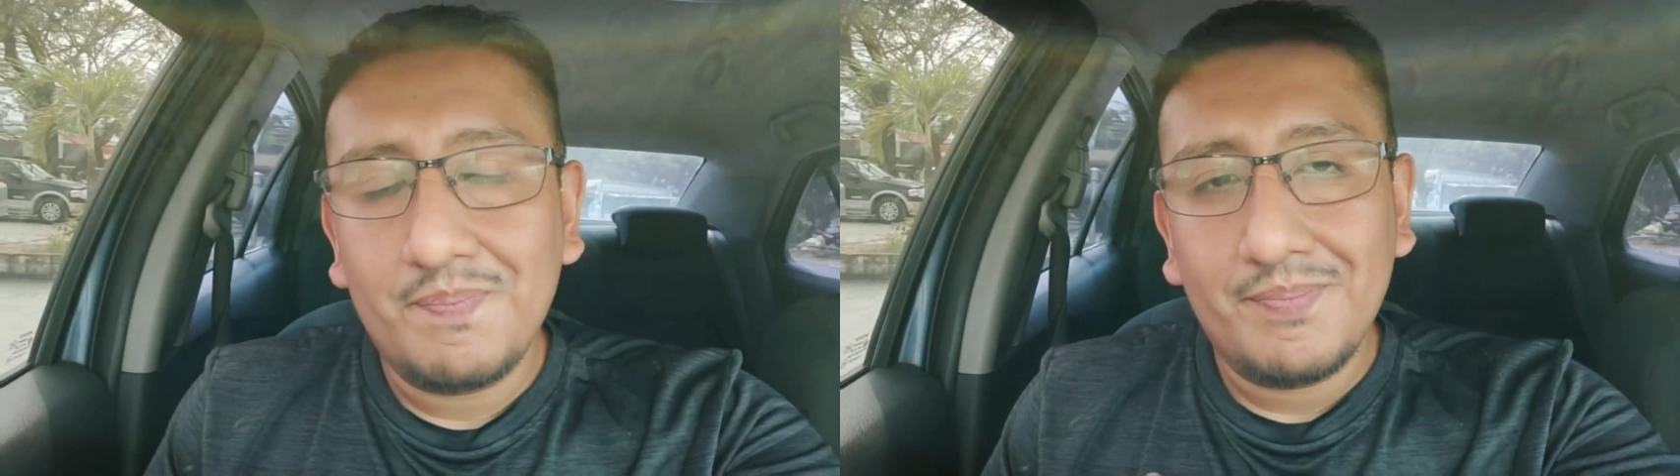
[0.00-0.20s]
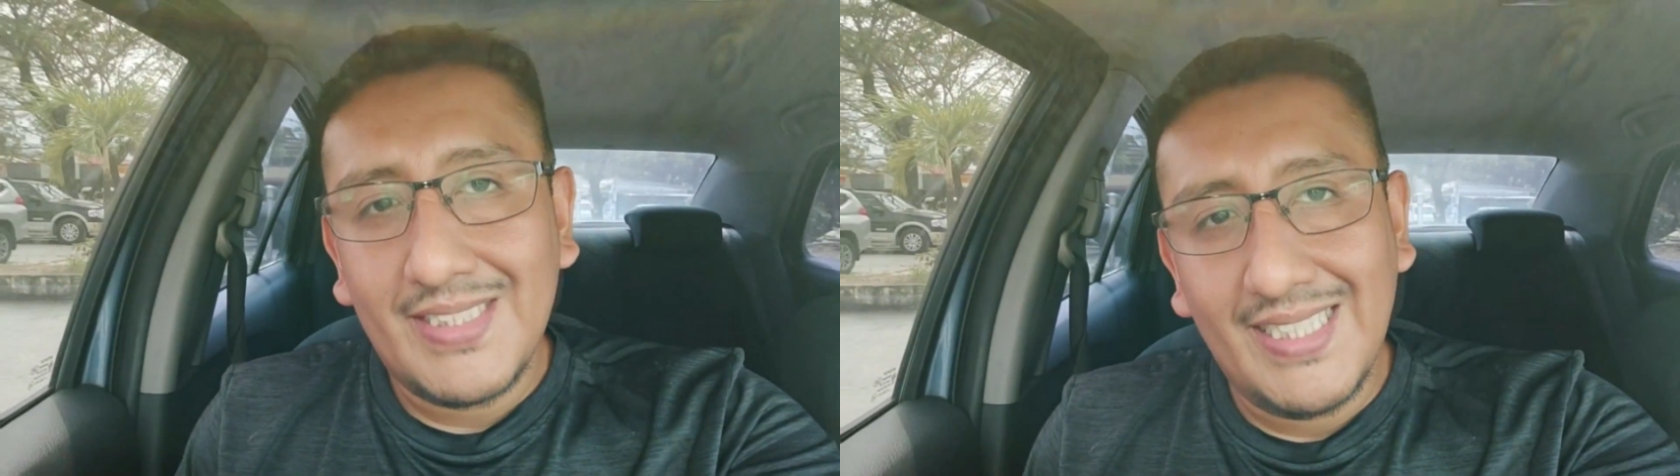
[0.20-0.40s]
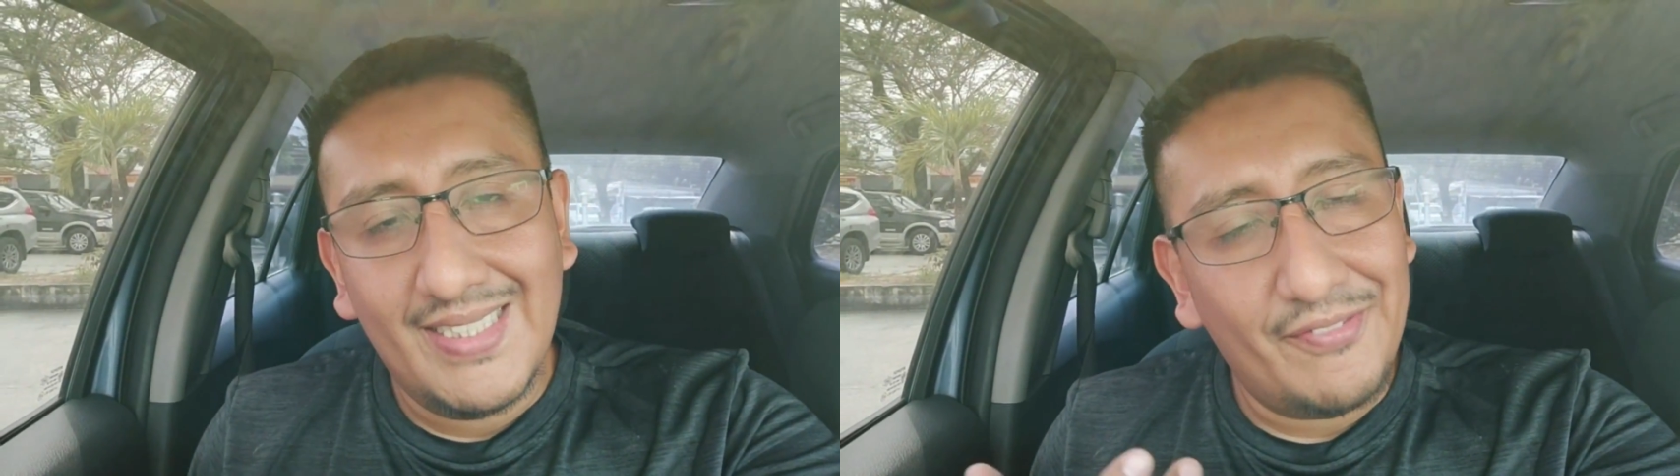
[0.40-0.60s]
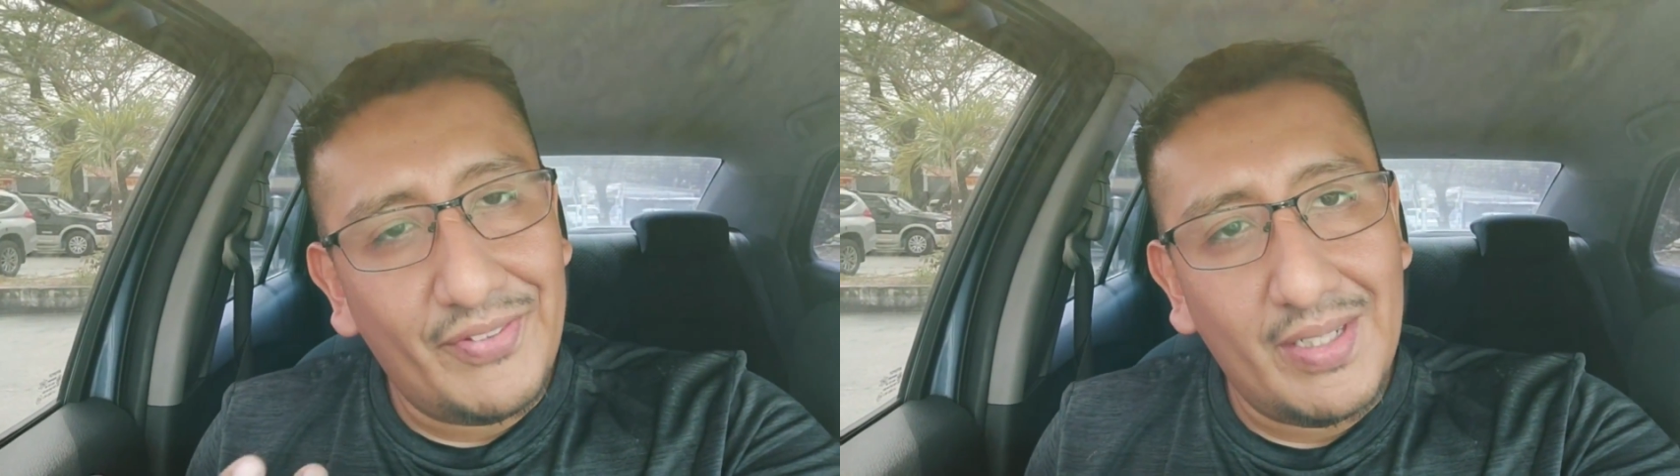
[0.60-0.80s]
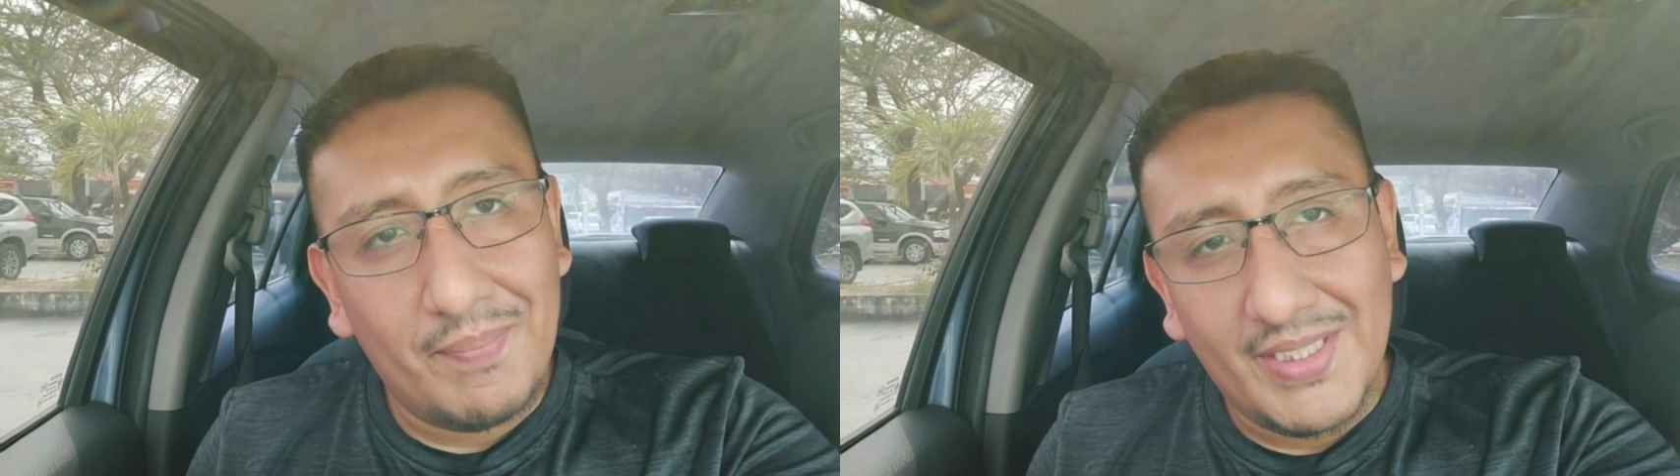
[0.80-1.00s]
here in the
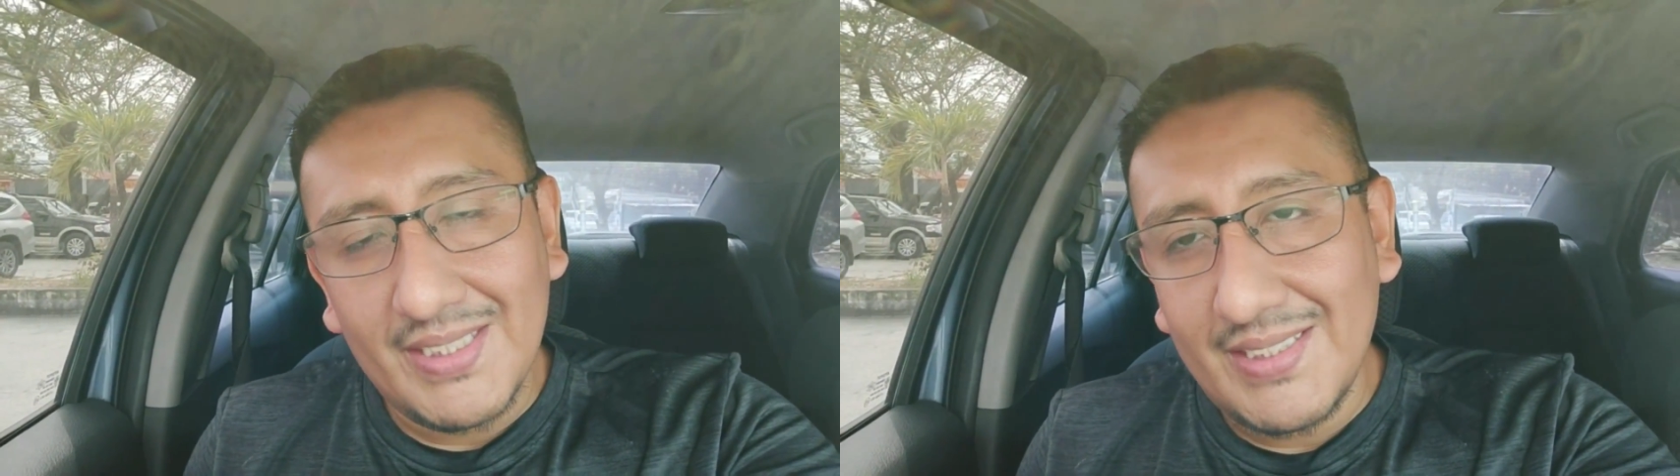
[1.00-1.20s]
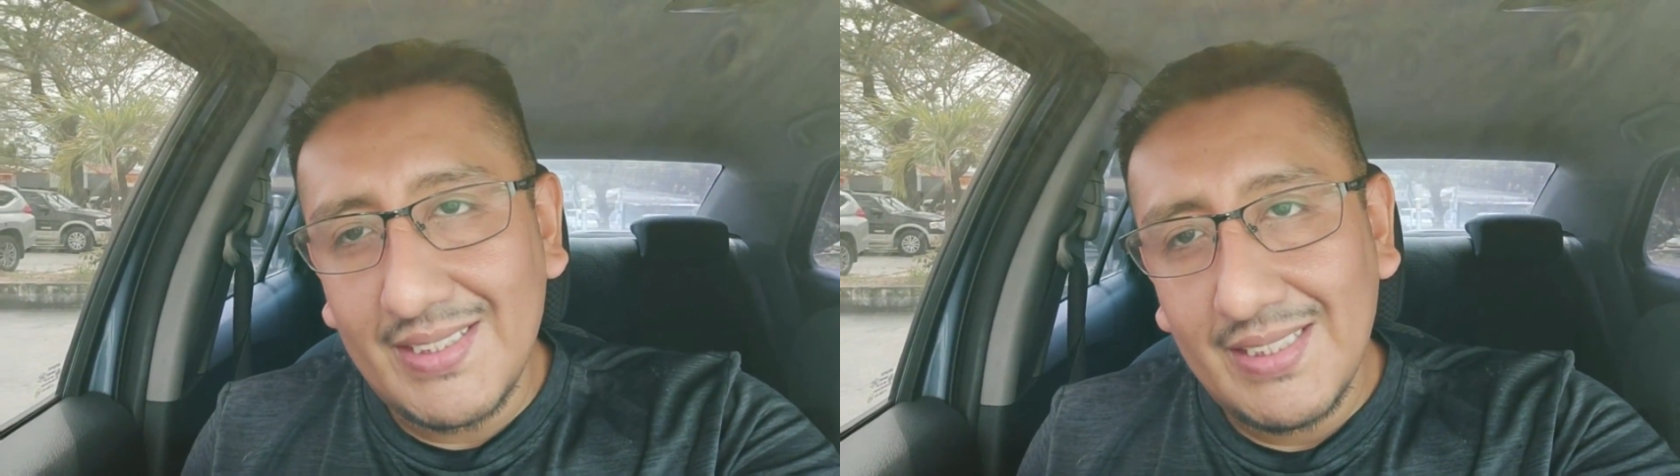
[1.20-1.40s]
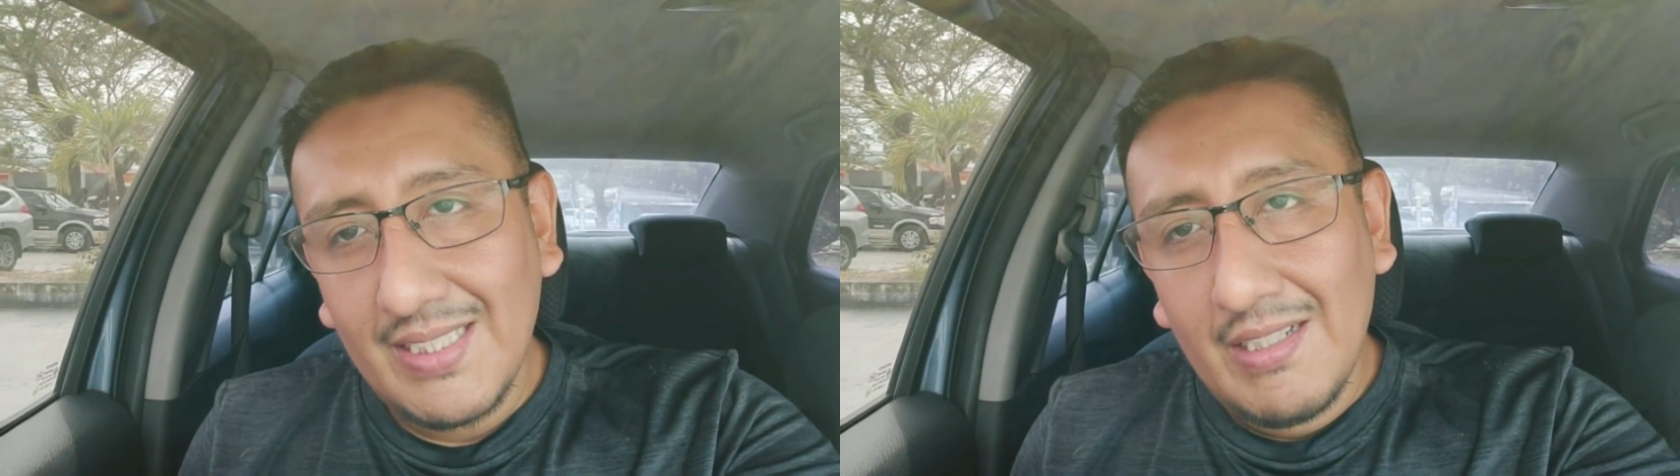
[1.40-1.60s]
Philippines.